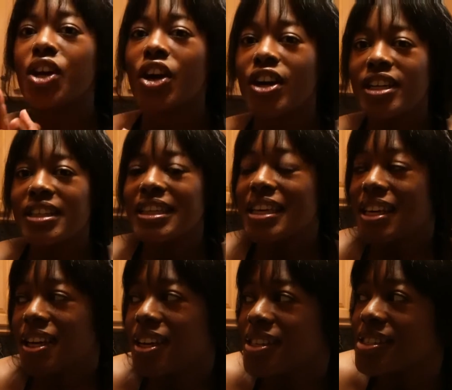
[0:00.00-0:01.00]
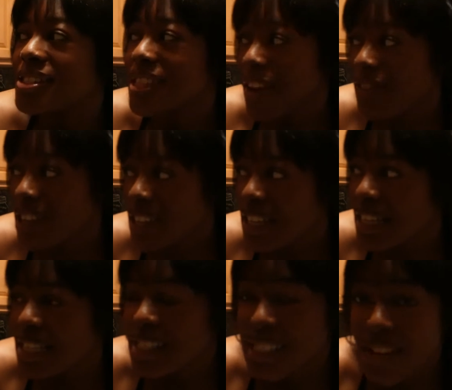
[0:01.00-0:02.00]
currently
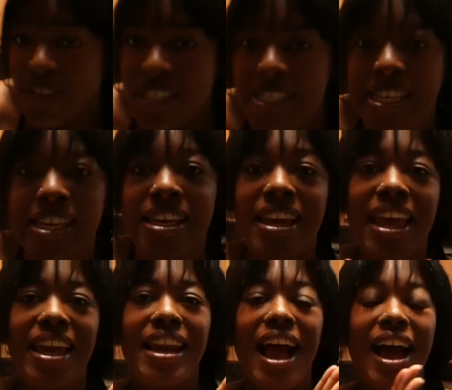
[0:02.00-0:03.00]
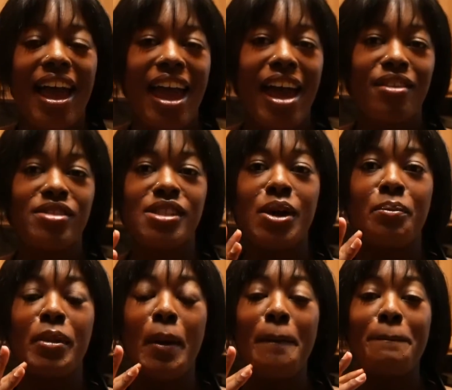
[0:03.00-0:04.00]
7:17, and I have
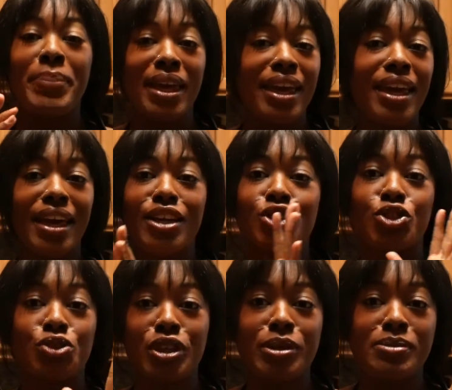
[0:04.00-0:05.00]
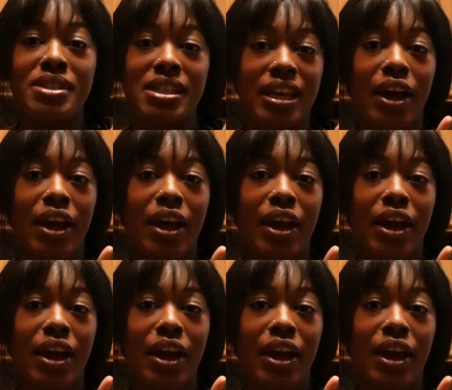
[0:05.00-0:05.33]
some big dreams set